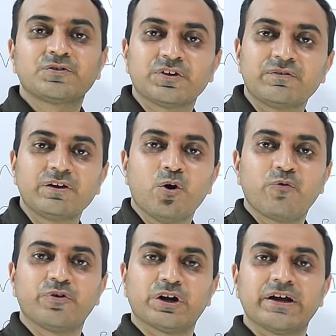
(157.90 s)
sieving
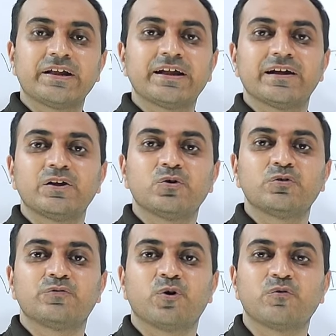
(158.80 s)
of dried
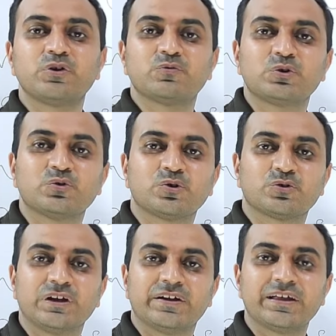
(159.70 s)
granules, for which we use
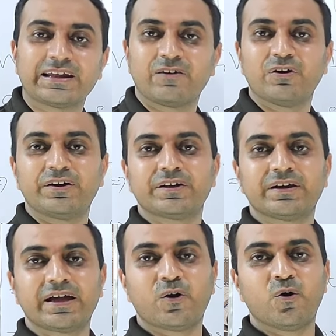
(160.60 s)
oscillating
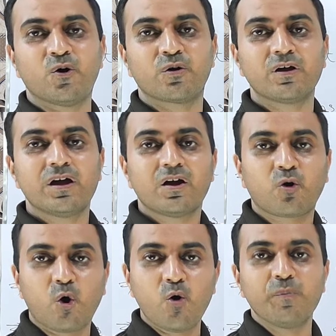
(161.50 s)
granulator or
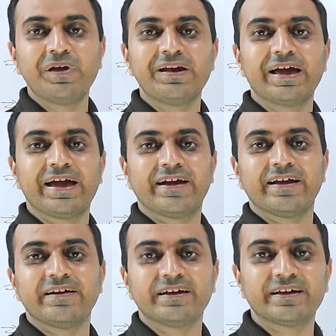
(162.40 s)
co-mill,
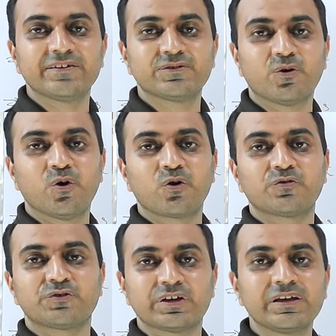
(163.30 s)
and adherence
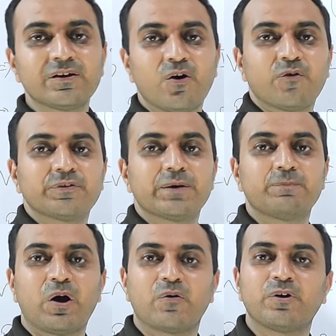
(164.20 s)
or sticking of
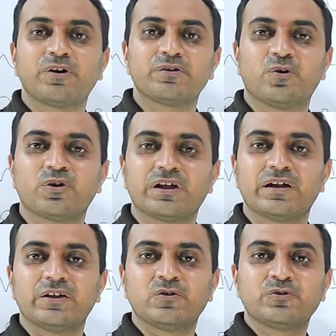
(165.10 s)
the powders or
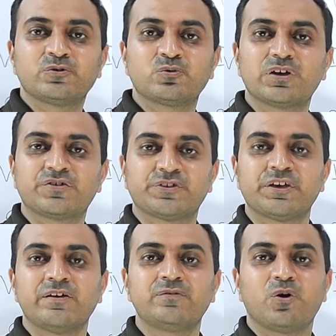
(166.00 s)
granules to the
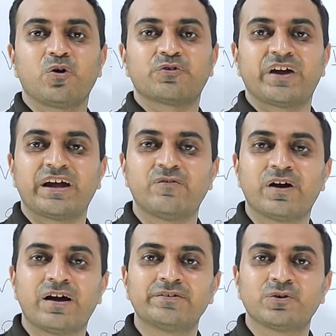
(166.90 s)
sieves or
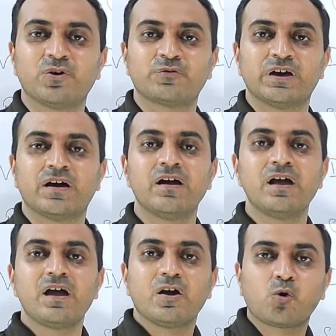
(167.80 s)
side valves of
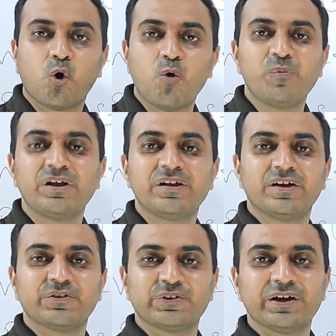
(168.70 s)
the
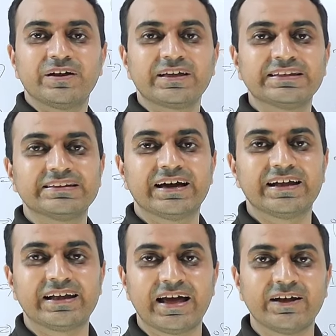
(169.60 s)
co-mill result in
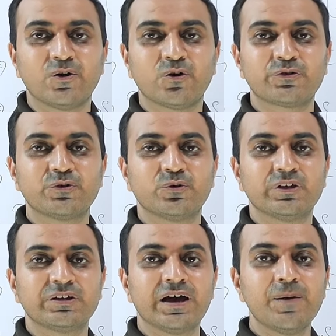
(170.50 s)
the line loss
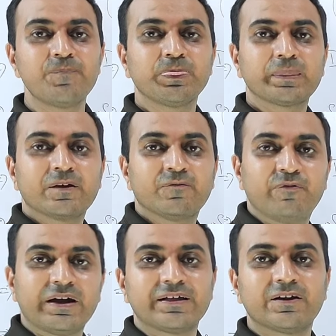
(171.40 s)
during the
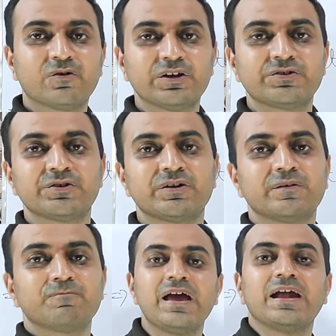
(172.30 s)
wet
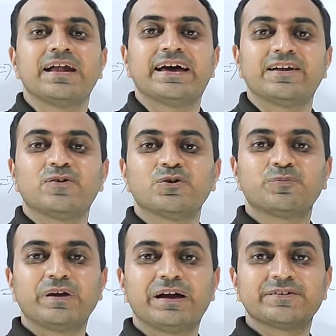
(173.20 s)
granulation. Line
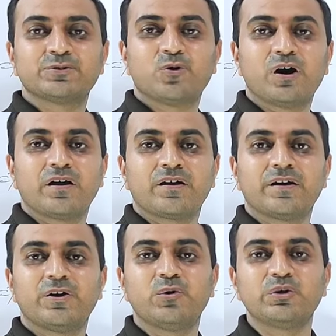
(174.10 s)
loss may also
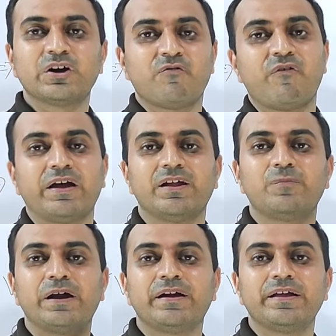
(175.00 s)
occur during the
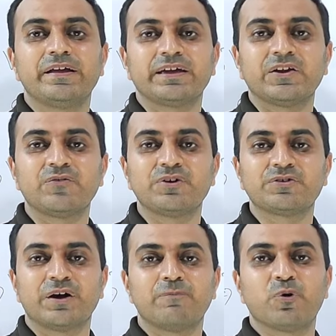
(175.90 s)
final blending, in
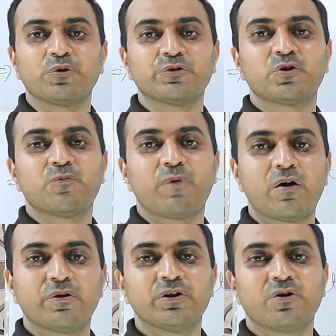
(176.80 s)
which some portion of
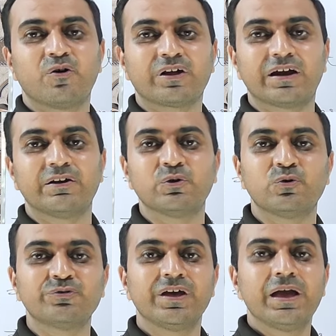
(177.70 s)
powder or
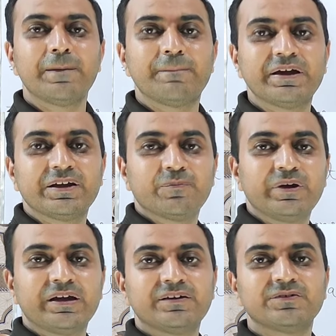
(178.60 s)
granules may
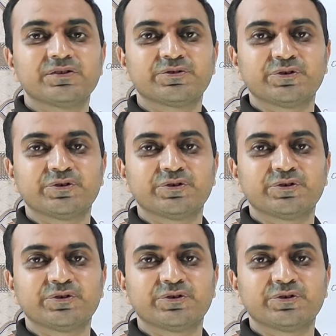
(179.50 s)
remain